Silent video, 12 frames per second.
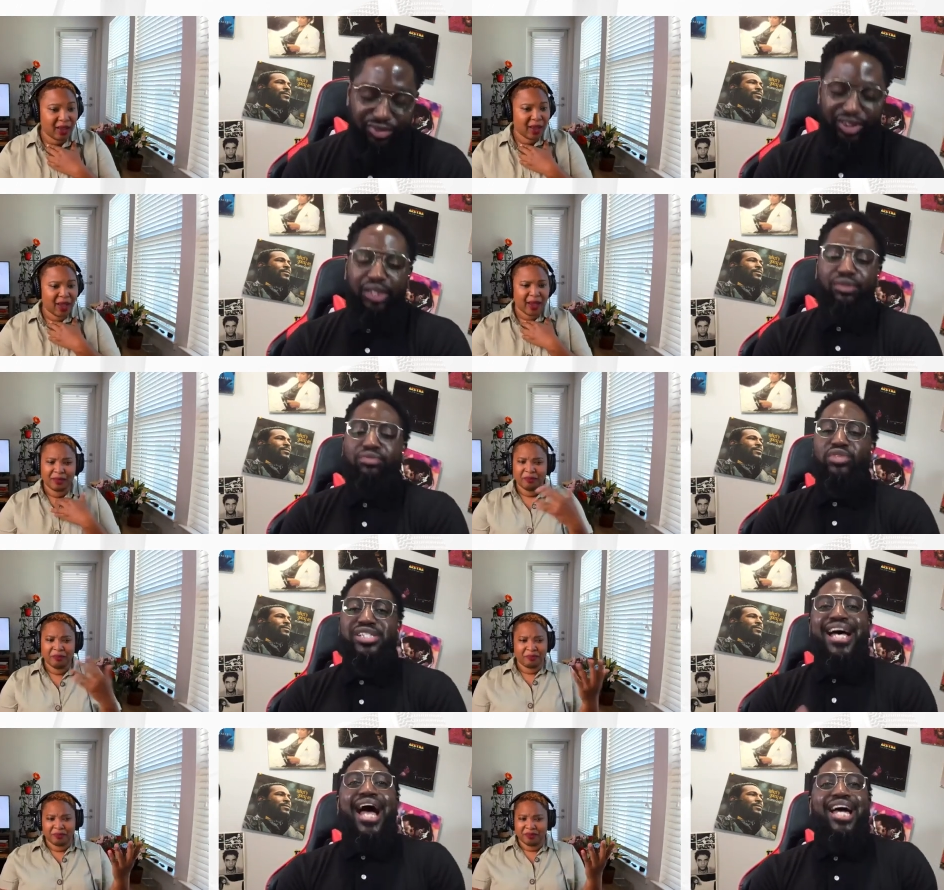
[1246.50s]

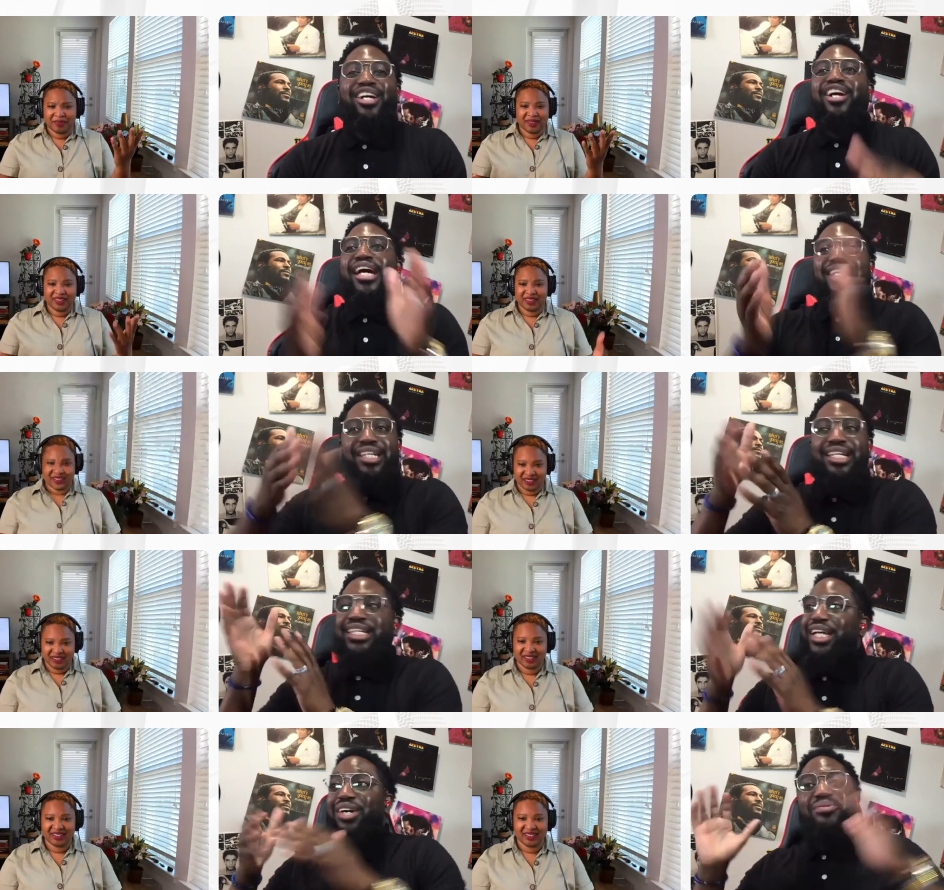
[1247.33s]
Speaker 1: Retire, and then
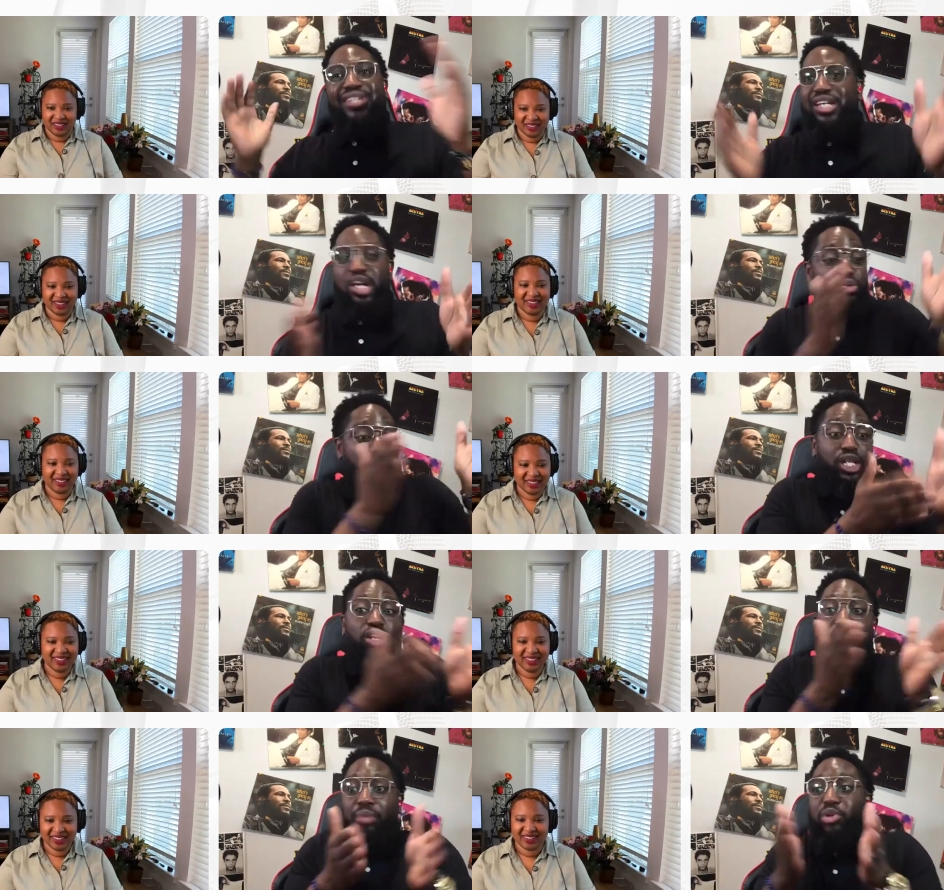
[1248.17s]
it was literally
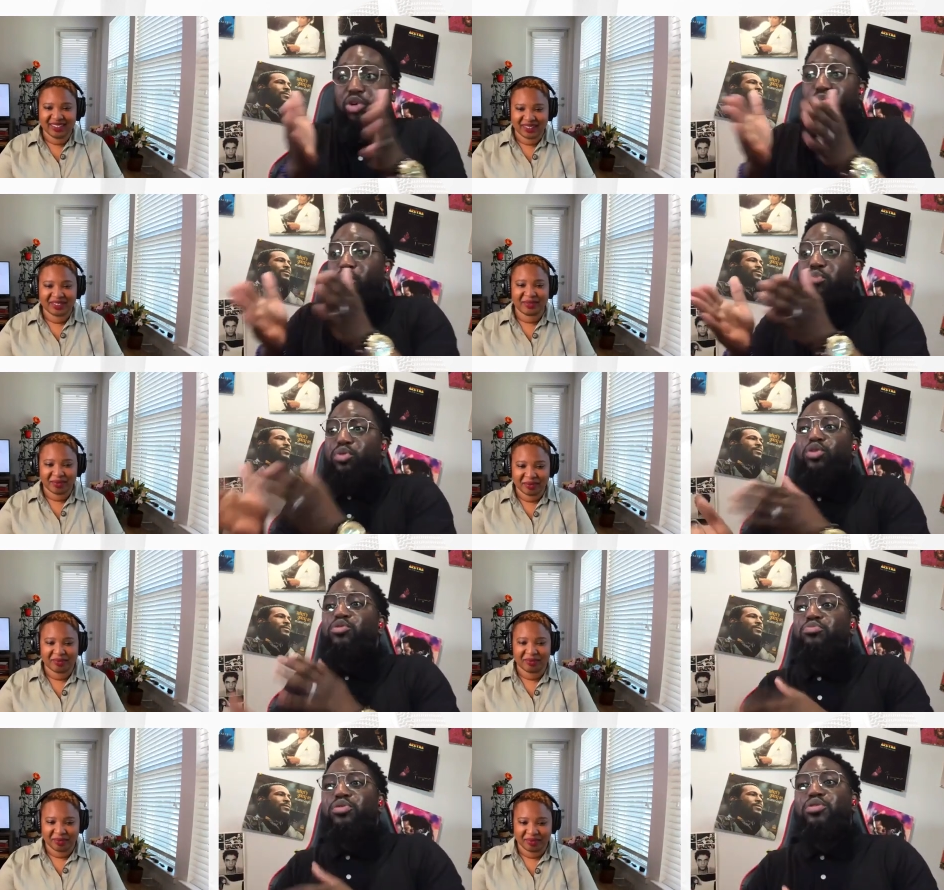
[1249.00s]
boom, boom, boom,
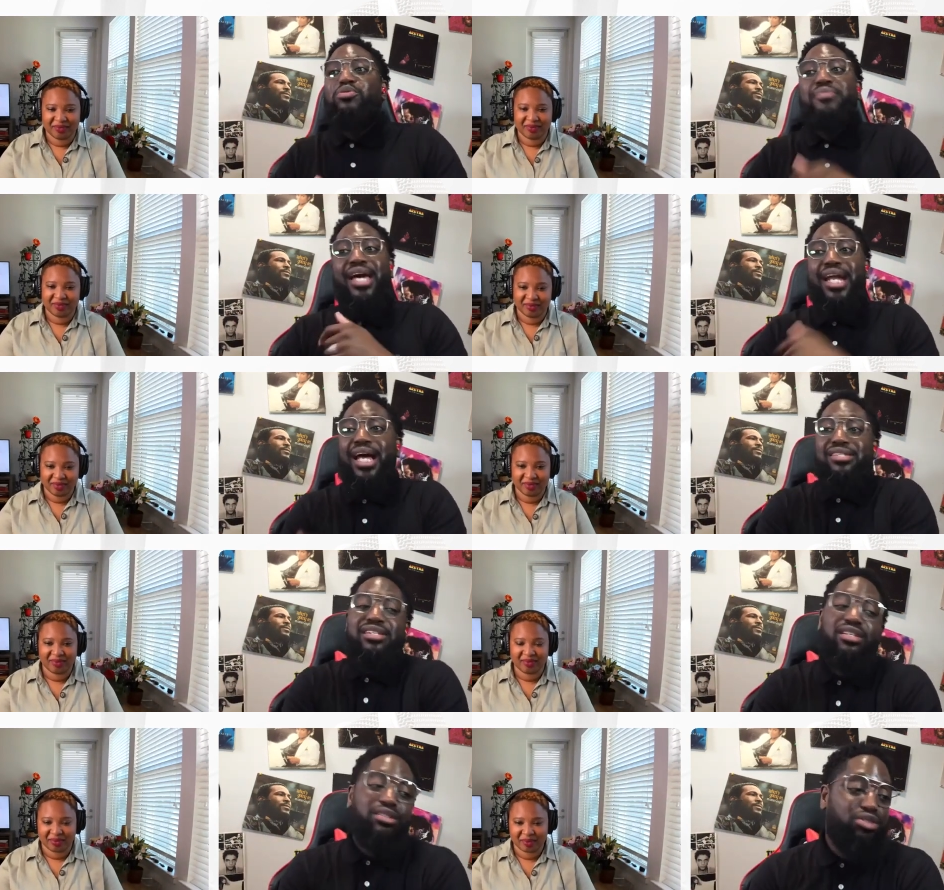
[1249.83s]
boom. And I tell you,
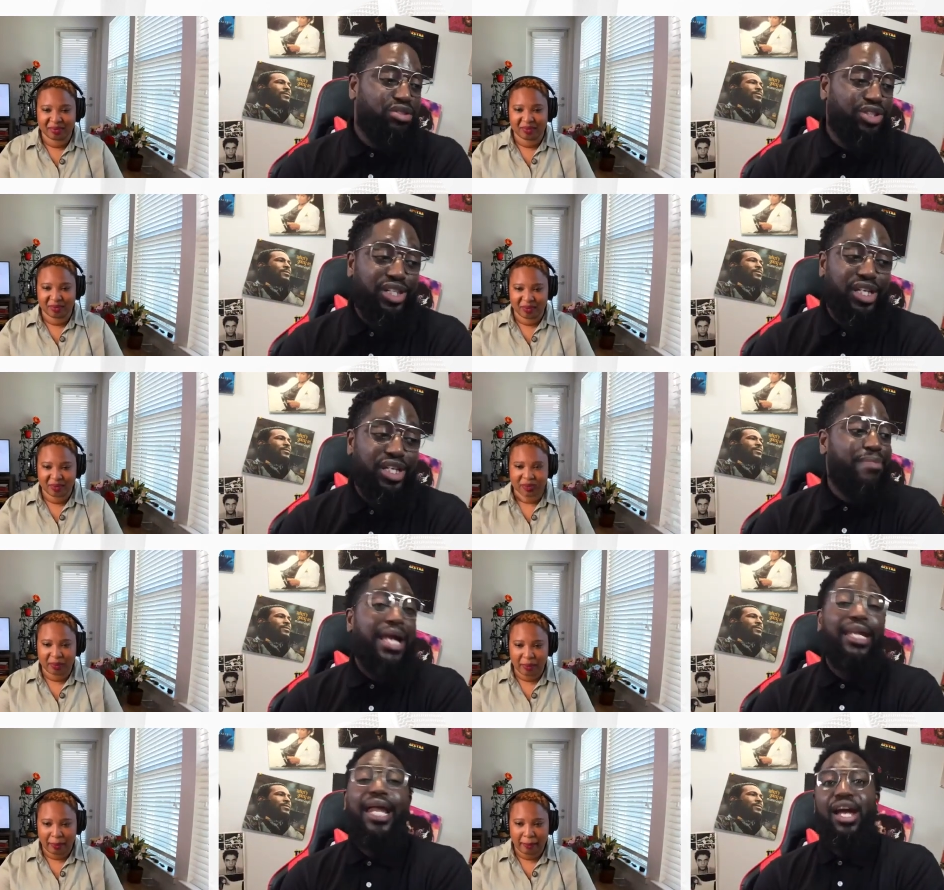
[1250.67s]
Georgia, my
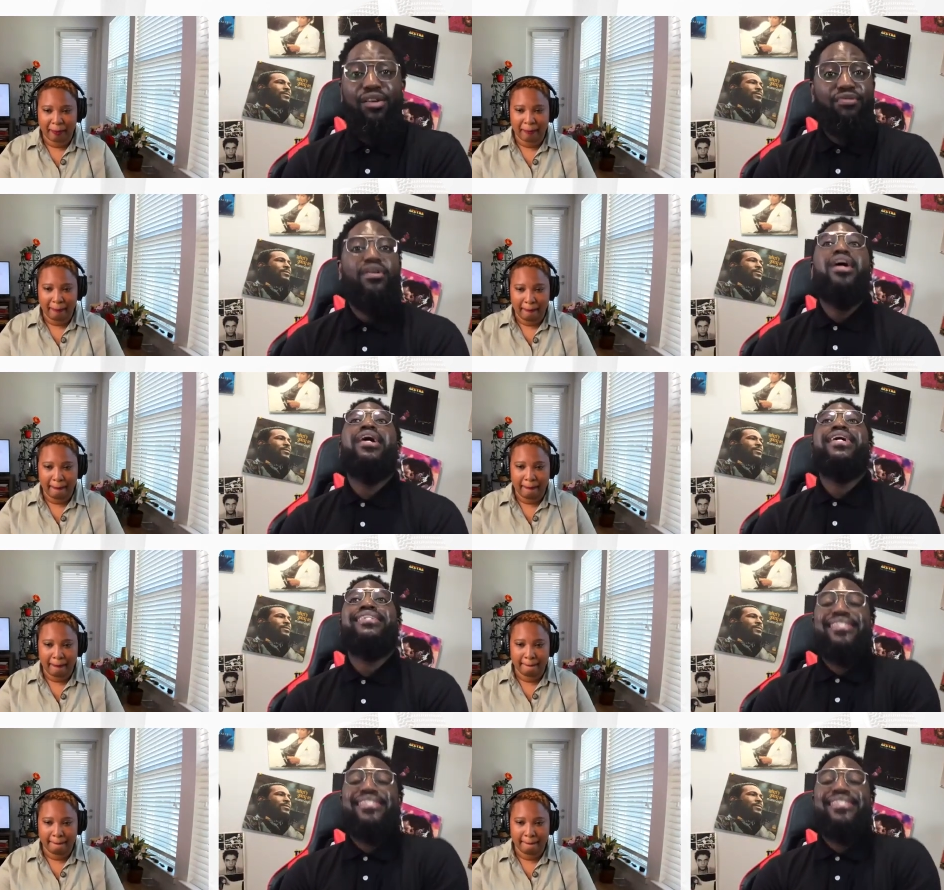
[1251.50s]
life has